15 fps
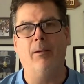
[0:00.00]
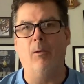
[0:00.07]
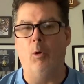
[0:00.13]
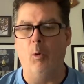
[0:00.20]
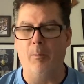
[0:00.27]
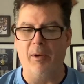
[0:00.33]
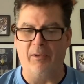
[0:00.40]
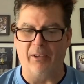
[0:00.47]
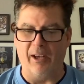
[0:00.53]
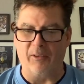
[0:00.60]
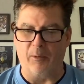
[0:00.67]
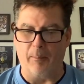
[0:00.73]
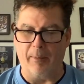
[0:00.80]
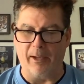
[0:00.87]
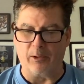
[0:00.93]
Ole Miss has
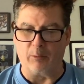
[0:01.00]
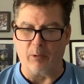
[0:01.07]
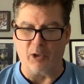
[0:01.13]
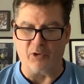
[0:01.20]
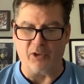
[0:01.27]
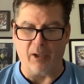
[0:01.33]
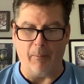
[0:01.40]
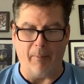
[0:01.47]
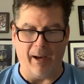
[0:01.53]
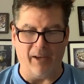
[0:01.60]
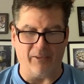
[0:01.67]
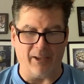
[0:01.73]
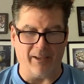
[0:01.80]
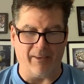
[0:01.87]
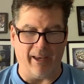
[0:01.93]
a better rushing and
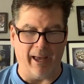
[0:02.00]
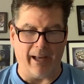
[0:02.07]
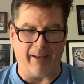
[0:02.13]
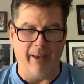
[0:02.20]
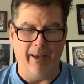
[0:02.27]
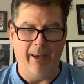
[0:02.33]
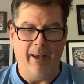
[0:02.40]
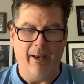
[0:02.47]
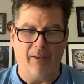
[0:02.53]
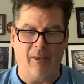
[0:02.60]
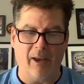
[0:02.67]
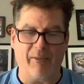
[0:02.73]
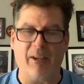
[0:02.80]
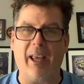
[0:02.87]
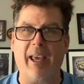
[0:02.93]
passing attack.
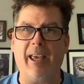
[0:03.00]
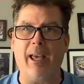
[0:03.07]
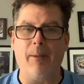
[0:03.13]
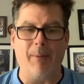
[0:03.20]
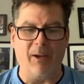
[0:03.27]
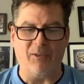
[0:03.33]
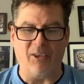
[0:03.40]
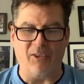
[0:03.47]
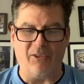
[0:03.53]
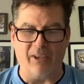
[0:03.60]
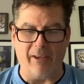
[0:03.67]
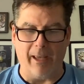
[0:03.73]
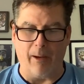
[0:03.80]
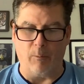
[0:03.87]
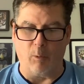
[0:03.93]
11 a.m. SEC
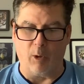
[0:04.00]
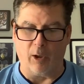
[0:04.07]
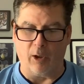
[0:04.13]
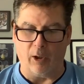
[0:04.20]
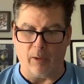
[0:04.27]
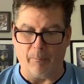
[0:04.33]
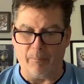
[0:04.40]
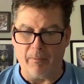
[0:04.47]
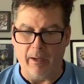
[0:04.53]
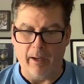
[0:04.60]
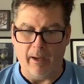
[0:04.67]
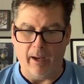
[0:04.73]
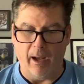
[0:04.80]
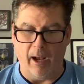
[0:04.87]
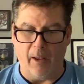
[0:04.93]
Network,
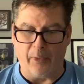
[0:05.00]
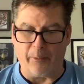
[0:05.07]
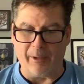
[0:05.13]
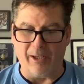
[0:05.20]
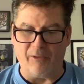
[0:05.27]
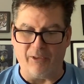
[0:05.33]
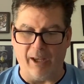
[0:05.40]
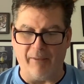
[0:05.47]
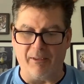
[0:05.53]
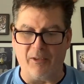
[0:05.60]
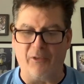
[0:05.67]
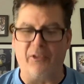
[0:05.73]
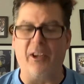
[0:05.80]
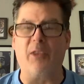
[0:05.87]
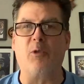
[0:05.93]
3-7
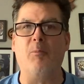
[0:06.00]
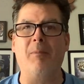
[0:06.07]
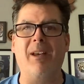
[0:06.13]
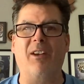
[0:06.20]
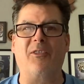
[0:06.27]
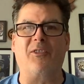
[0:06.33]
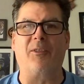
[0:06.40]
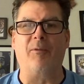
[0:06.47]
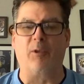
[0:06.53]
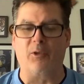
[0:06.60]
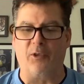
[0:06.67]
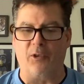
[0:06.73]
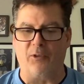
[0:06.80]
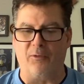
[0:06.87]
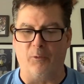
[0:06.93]
Southern Miss
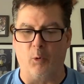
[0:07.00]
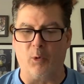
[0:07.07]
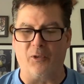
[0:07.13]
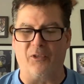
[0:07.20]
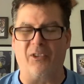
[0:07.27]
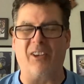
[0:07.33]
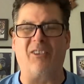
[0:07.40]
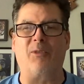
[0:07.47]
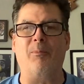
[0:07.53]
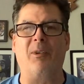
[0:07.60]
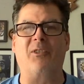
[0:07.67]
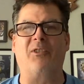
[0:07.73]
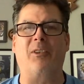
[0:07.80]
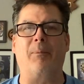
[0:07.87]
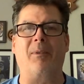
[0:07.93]
versus 4-6
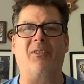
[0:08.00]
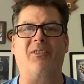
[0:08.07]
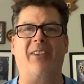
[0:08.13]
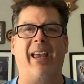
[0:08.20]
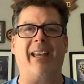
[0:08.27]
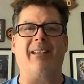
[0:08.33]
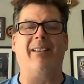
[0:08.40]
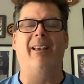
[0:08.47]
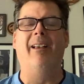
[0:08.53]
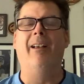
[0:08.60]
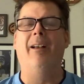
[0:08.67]
Mississippi State.